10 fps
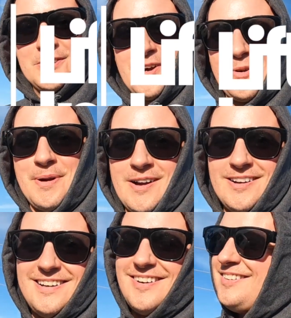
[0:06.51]
to talk about
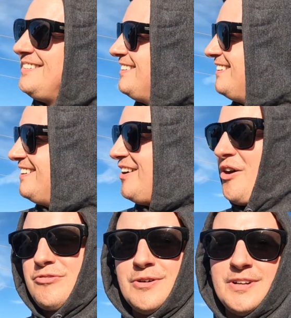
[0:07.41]

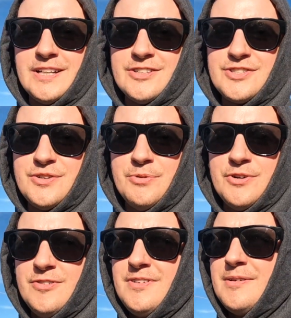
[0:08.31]
off-roading in your
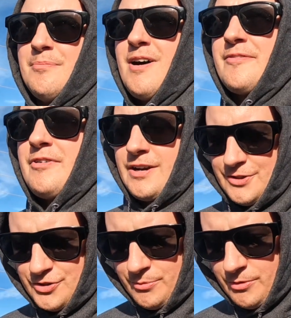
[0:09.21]
Subaru and modifying your
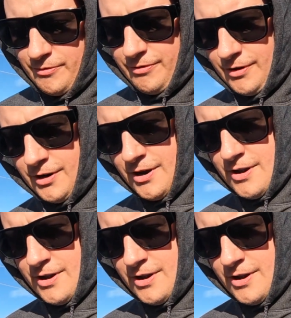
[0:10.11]
Subaru for